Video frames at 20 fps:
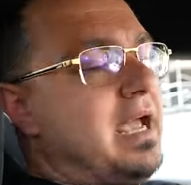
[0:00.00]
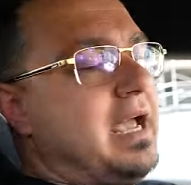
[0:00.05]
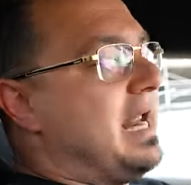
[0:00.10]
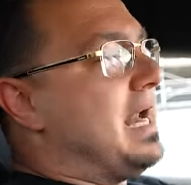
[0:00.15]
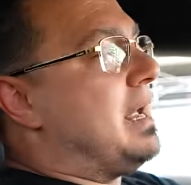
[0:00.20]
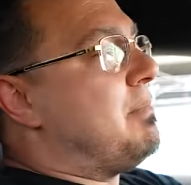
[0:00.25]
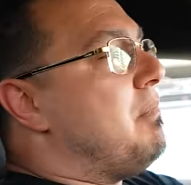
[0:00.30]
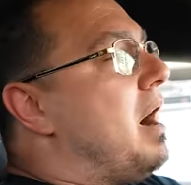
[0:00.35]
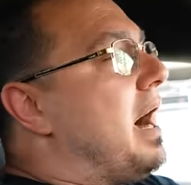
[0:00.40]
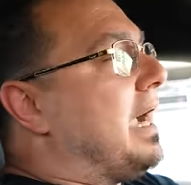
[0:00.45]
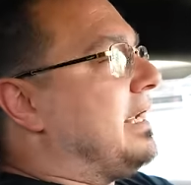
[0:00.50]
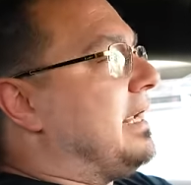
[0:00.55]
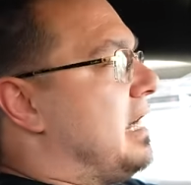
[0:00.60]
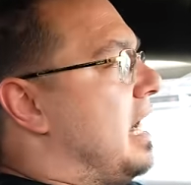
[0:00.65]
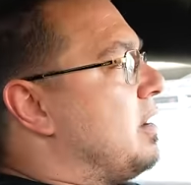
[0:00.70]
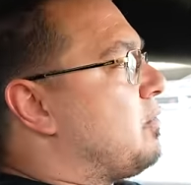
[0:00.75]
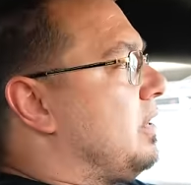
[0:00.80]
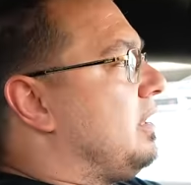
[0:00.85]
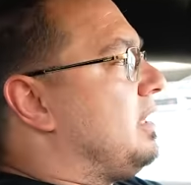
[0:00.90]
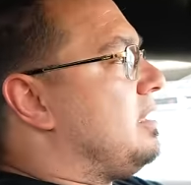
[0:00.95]
And I might.
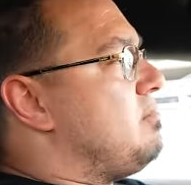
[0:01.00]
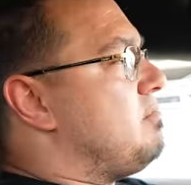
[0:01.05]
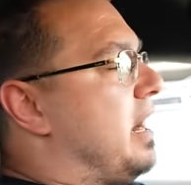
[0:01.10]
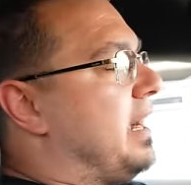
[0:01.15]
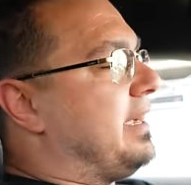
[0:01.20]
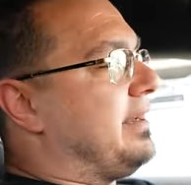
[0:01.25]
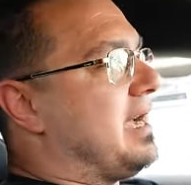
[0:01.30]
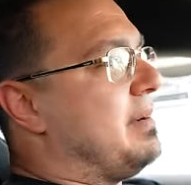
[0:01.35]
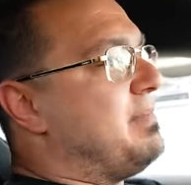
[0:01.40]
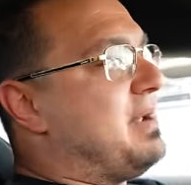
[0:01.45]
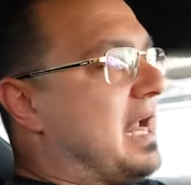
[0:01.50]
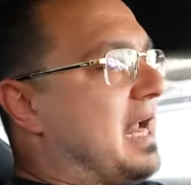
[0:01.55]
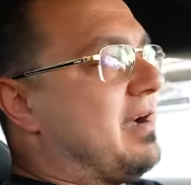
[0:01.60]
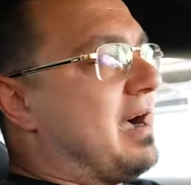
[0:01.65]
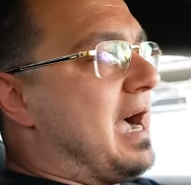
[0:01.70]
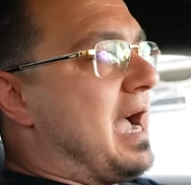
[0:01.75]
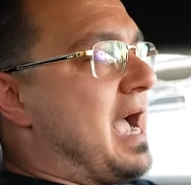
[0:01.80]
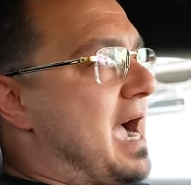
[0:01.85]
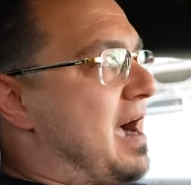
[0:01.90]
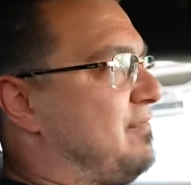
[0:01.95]
I really might. I mean,
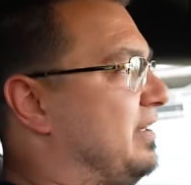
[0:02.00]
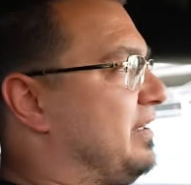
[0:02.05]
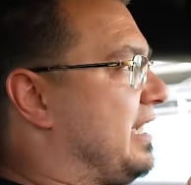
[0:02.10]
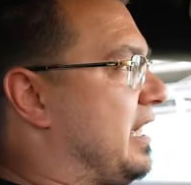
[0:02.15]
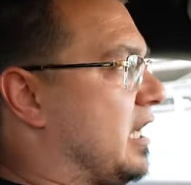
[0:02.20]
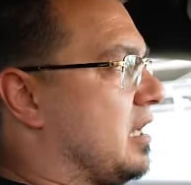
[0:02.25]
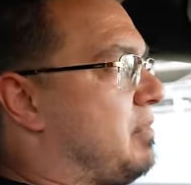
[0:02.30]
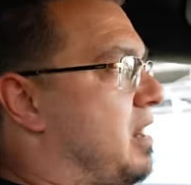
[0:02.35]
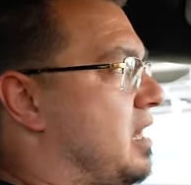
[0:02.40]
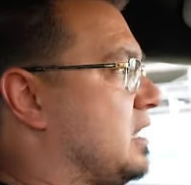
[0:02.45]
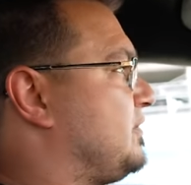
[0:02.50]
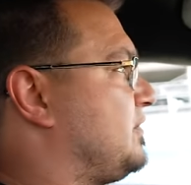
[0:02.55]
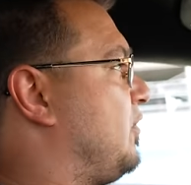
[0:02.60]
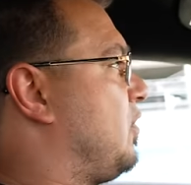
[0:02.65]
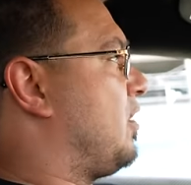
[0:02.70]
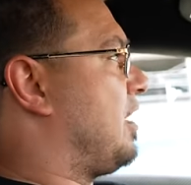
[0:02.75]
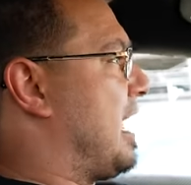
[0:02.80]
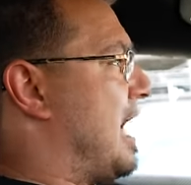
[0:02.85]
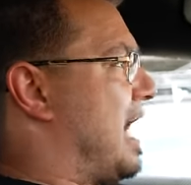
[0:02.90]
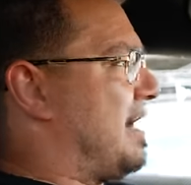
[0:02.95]
I have the gearbox
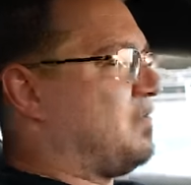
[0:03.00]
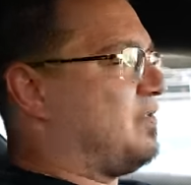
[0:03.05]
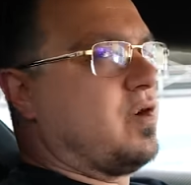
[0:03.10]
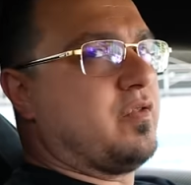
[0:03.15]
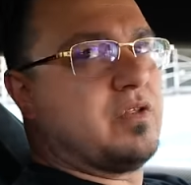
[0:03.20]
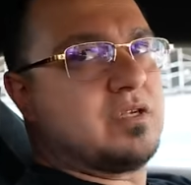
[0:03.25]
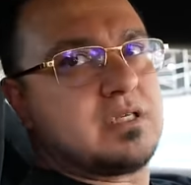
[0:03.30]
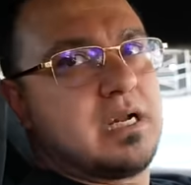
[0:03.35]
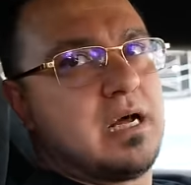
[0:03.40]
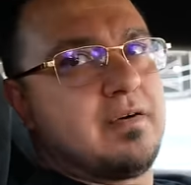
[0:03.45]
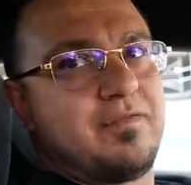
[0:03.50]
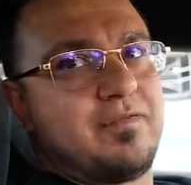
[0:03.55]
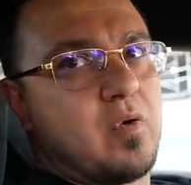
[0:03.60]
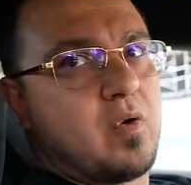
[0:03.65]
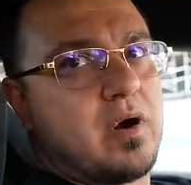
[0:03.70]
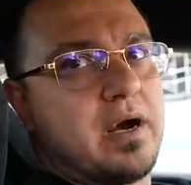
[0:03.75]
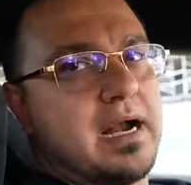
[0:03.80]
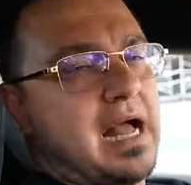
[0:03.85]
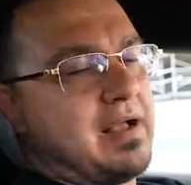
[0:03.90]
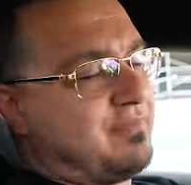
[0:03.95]
for it. I have all the stuff
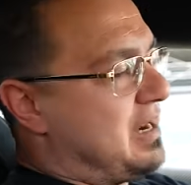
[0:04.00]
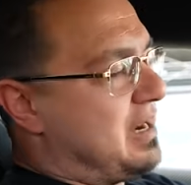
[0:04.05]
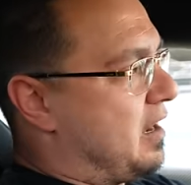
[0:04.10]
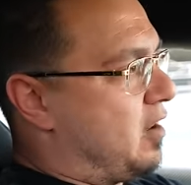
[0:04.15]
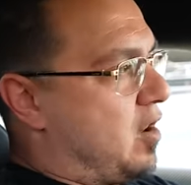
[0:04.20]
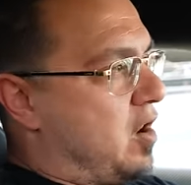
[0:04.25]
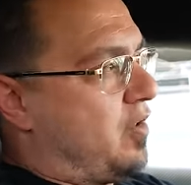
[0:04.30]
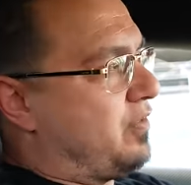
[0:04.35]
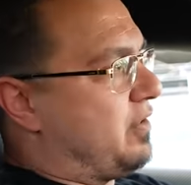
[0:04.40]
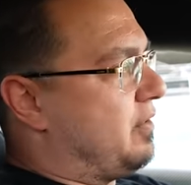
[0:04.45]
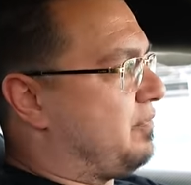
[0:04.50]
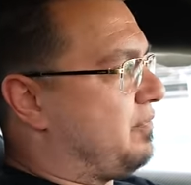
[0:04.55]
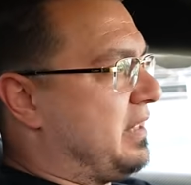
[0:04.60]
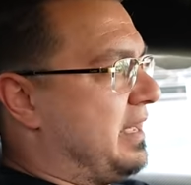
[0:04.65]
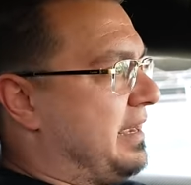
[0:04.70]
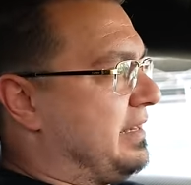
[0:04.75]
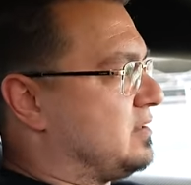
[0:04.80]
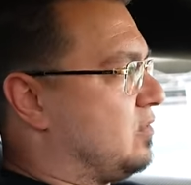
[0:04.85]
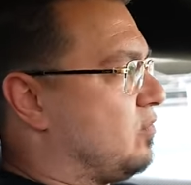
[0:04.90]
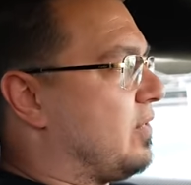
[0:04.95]
for it. I've got all the
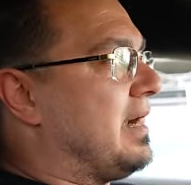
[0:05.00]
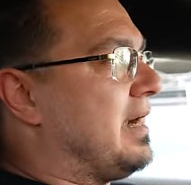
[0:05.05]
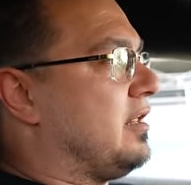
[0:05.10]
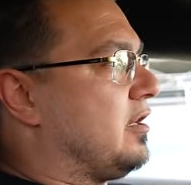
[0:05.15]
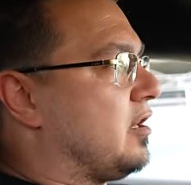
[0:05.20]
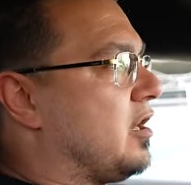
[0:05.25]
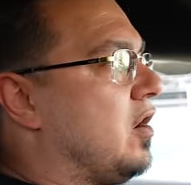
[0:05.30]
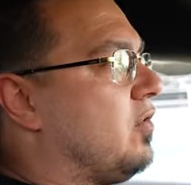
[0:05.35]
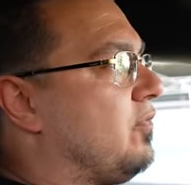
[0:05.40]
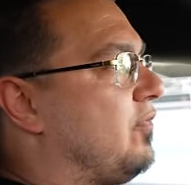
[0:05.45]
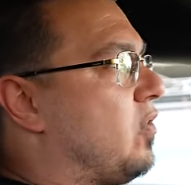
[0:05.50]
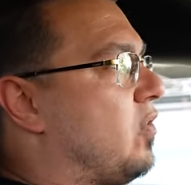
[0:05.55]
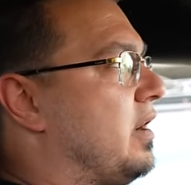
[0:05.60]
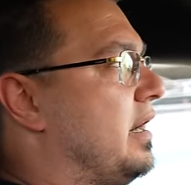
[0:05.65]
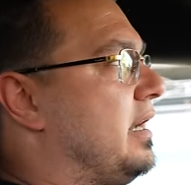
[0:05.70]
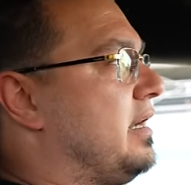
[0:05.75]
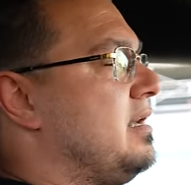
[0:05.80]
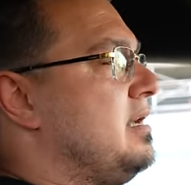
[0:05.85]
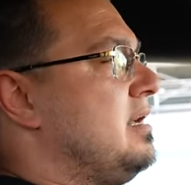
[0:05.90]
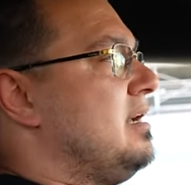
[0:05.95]
things and ready to go for
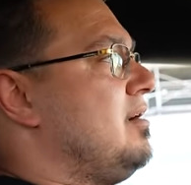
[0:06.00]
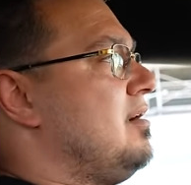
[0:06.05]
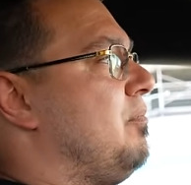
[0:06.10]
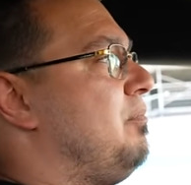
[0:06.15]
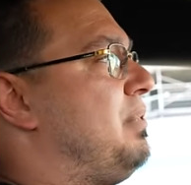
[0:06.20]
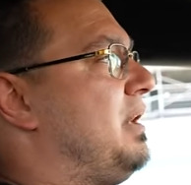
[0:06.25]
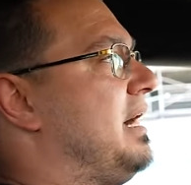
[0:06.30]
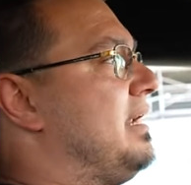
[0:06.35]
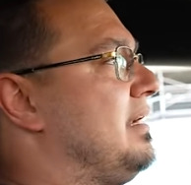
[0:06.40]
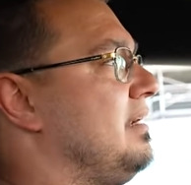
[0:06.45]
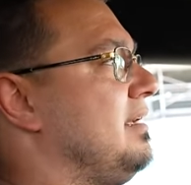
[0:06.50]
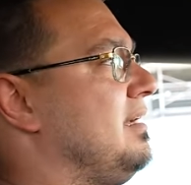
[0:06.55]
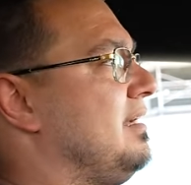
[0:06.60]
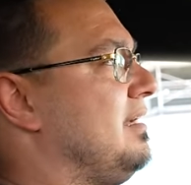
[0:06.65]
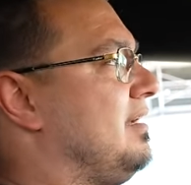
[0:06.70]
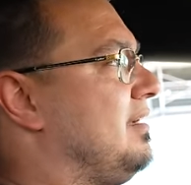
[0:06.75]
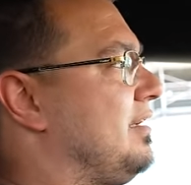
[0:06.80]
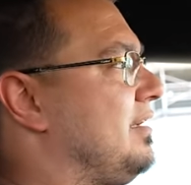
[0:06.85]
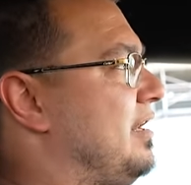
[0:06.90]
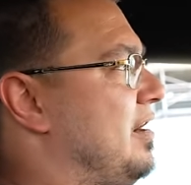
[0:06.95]
it. But,
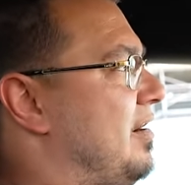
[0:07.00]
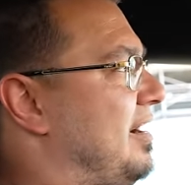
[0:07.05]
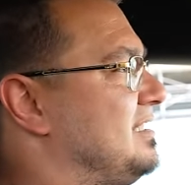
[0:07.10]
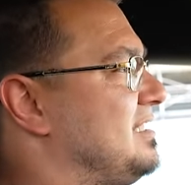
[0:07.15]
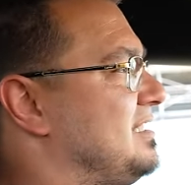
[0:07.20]
you know, I